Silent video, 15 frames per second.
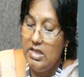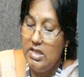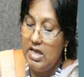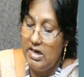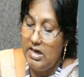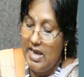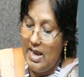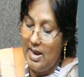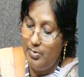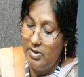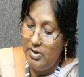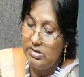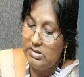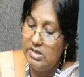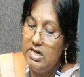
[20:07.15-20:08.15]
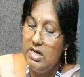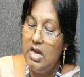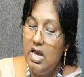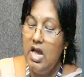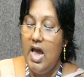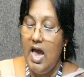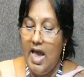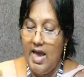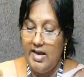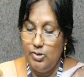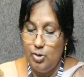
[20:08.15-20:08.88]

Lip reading: that capital C has